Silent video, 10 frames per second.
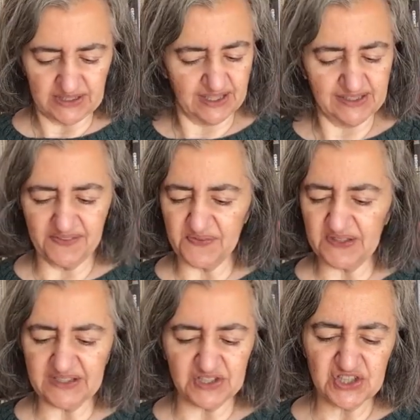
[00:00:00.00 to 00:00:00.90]
and I
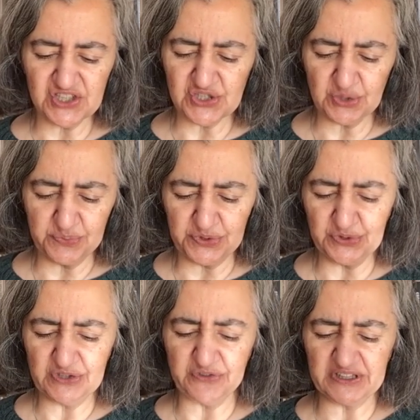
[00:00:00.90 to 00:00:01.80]
think that she's so
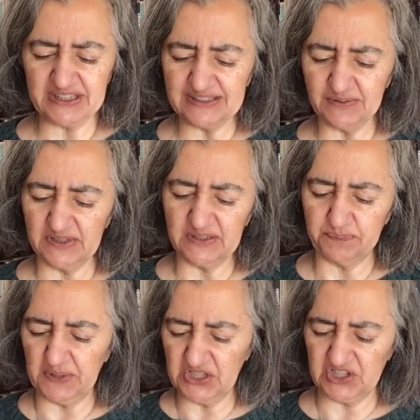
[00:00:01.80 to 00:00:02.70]
beautiful, and the
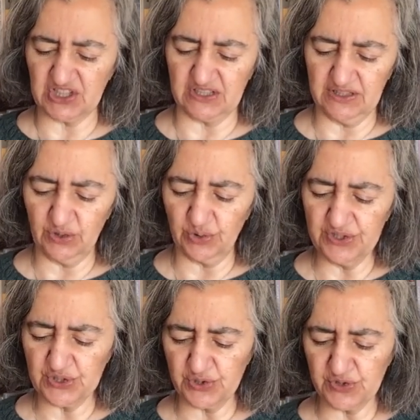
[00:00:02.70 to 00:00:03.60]
picture
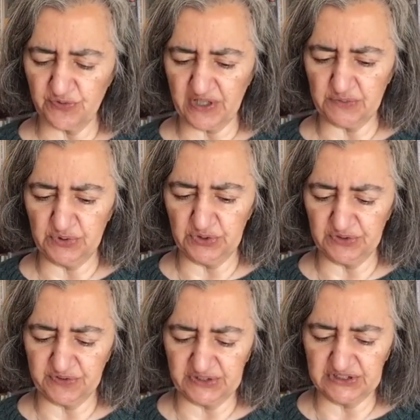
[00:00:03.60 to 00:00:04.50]
is also very beautiful.